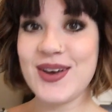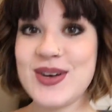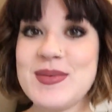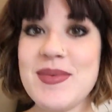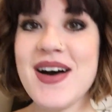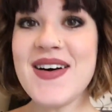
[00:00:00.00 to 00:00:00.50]

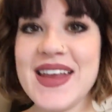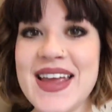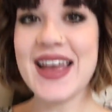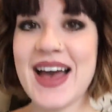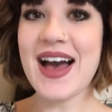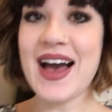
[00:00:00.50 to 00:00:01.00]
Good
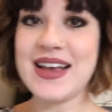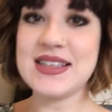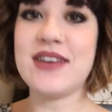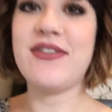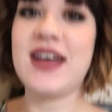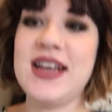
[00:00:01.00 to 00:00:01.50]
morning, guys.
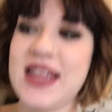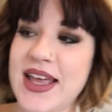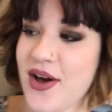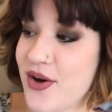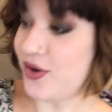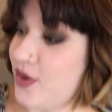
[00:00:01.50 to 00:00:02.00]
I finally
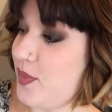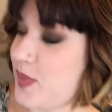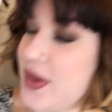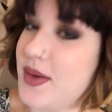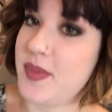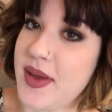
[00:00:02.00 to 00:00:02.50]
got up
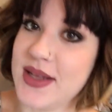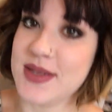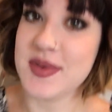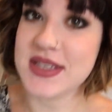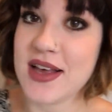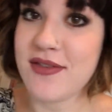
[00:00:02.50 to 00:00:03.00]
and
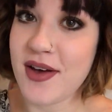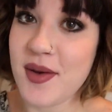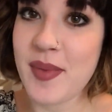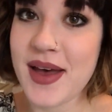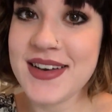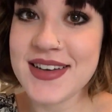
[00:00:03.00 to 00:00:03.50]
peeled myself out
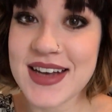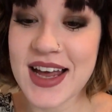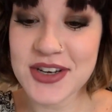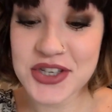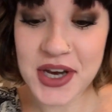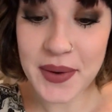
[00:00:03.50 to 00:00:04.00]
of bed and
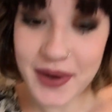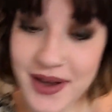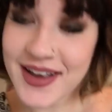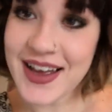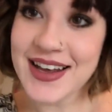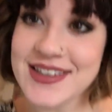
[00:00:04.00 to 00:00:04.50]
had a
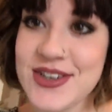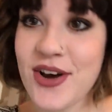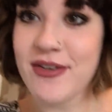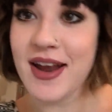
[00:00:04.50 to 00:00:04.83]
shower and got